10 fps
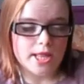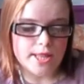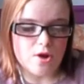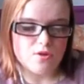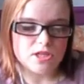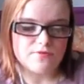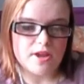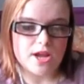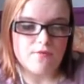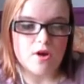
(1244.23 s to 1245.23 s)
Now this
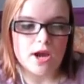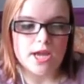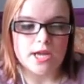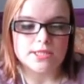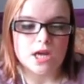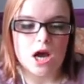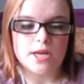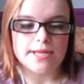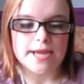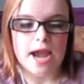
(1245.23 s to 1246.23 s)
flavour is
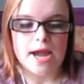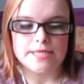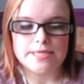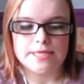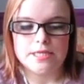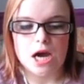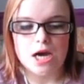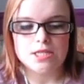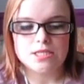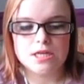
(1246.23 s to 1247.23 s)
honey and nut